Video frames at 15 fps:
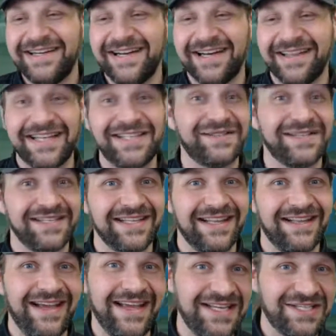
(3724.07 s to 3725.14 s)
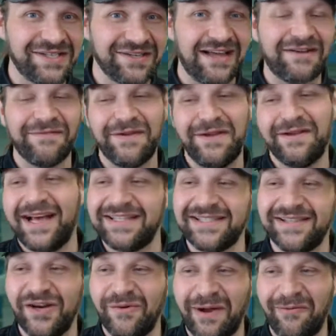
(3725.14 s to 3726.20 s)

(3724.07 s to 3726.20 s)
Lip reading: That's a little Easter egg for you guys to know.